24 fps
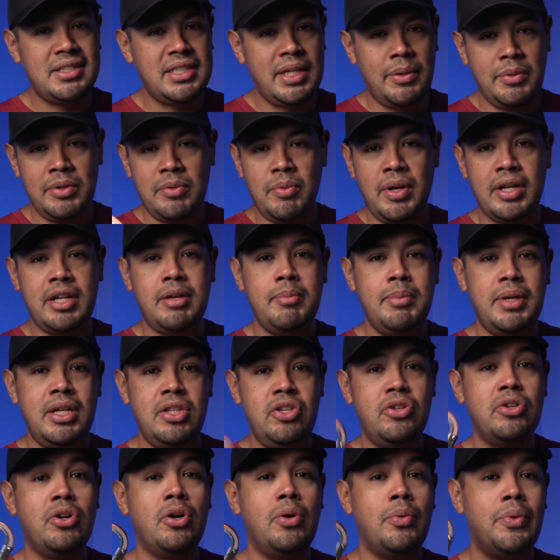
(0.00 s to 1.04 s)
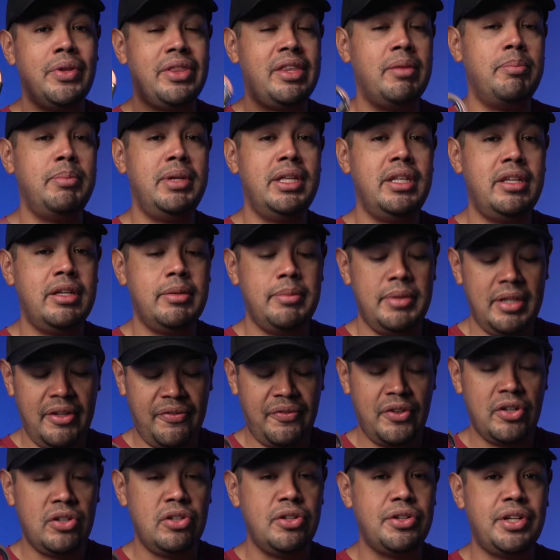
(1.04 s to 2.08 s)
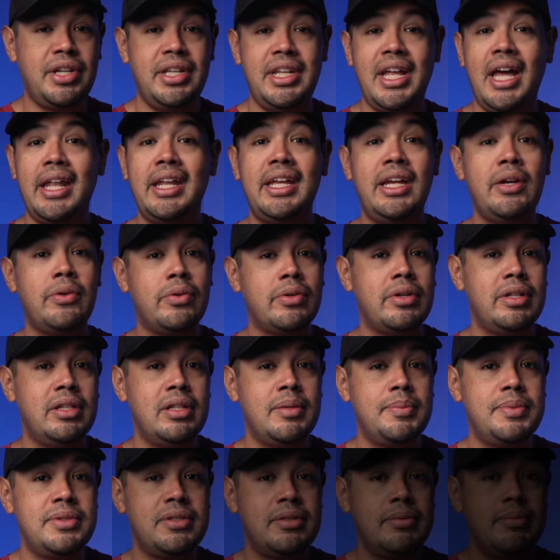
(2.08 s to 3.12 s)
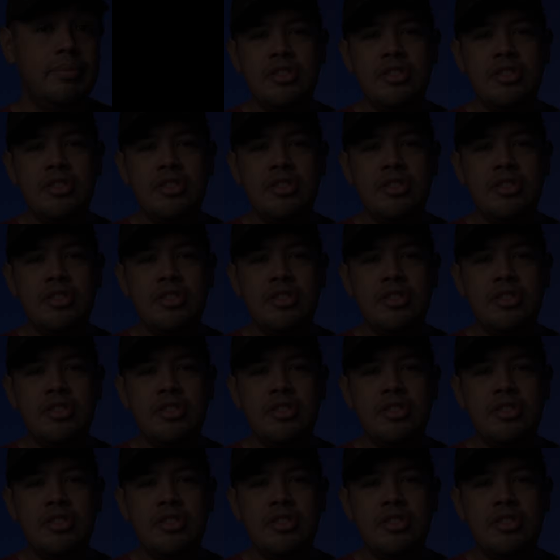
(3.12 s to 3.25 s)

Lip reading: I would recommend you go with the medium if you're looking at hero clips.